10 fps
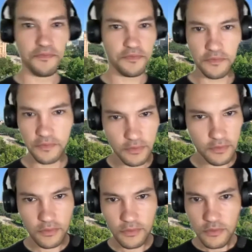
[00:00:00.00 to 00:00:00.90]
how this
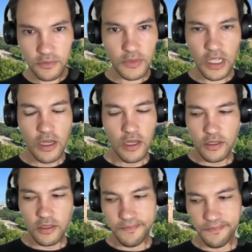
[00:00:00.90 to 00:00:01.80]
will play out,
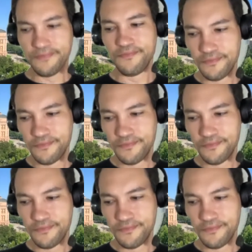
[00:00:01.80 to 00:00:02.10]
and I actually